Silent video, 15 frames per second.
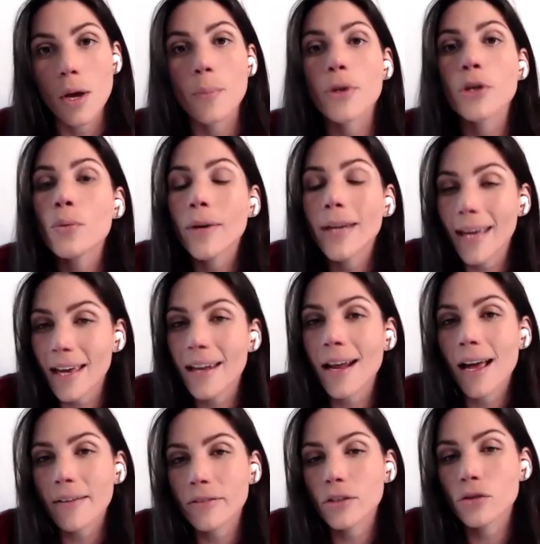But you can
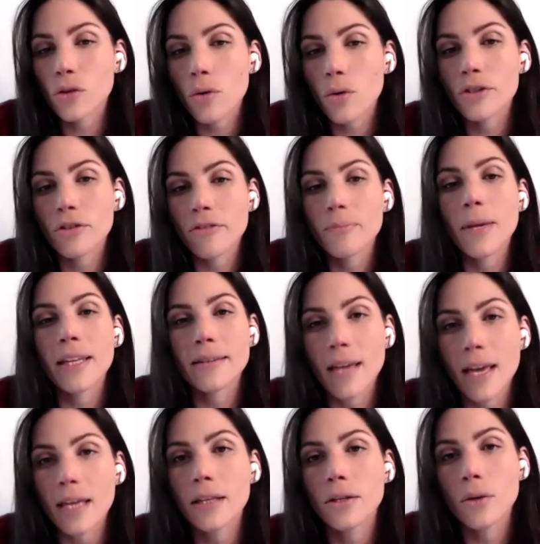have the choice of
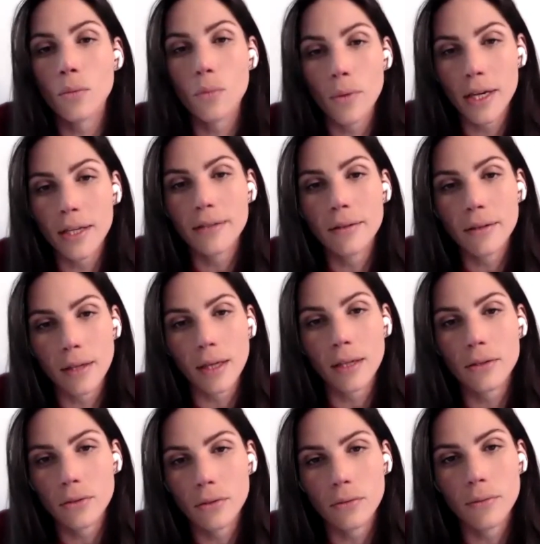maintaining your weight in the
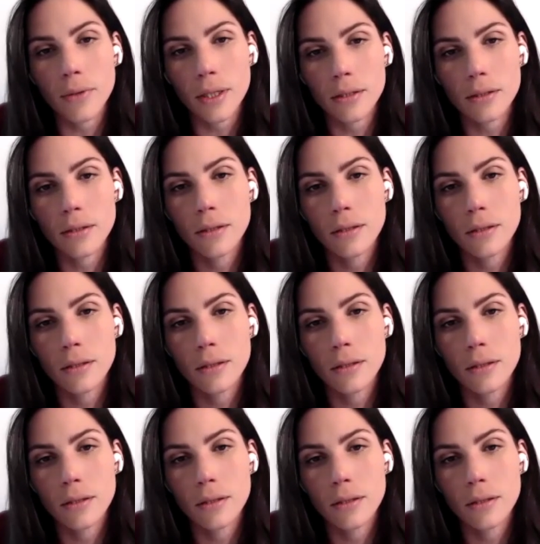next 2 weeks.